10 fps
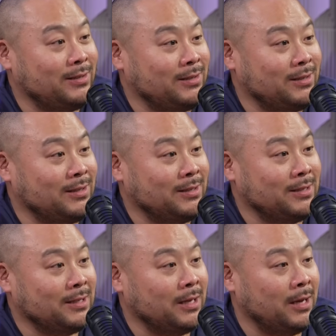Yeah,
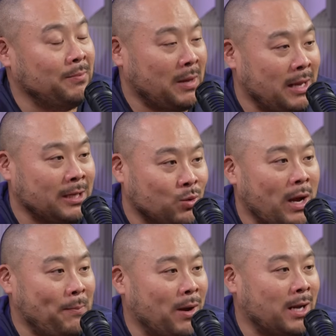it's quite
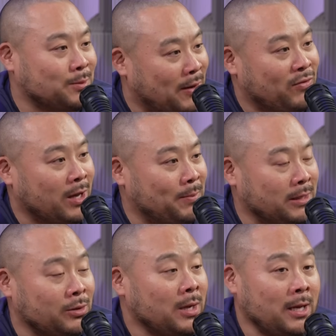possible. It's quite
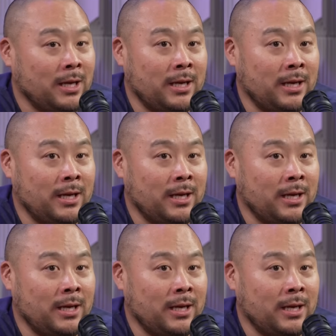possible.